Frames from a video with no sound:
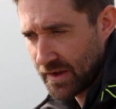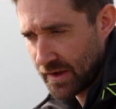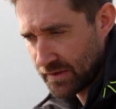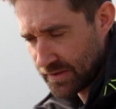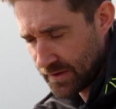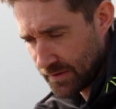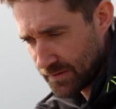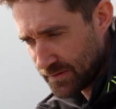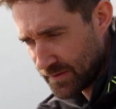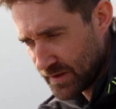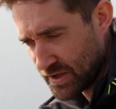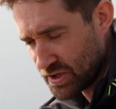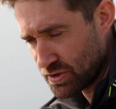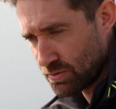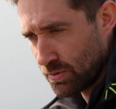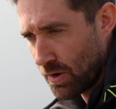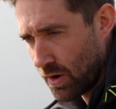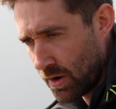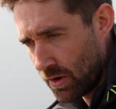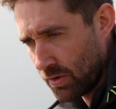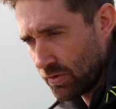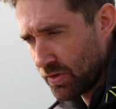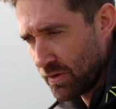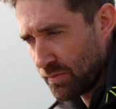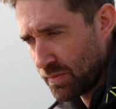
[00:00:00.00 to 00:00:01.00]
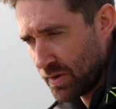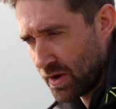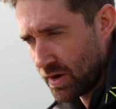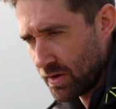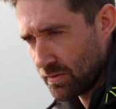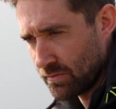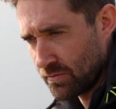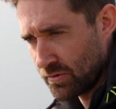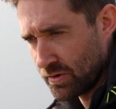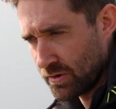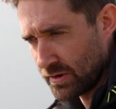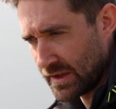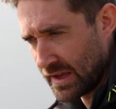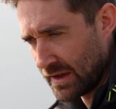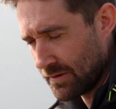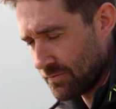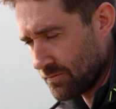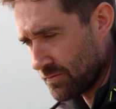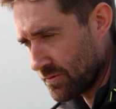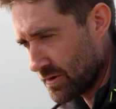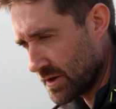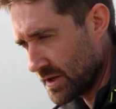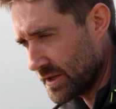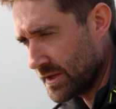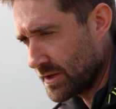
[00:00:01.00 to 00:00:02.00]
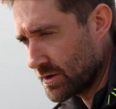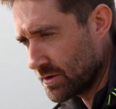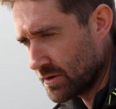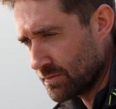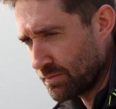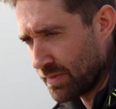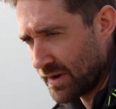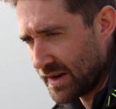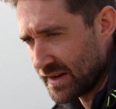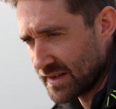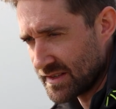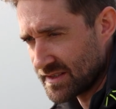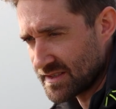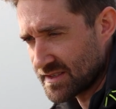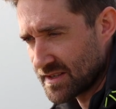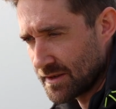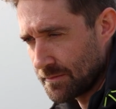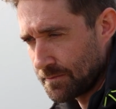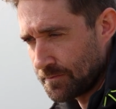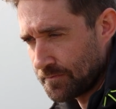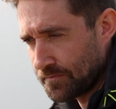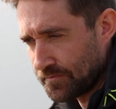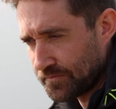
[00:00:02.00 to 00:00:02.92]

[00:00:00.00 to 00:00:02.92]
and the fish were on the bottom. We were getting really good bites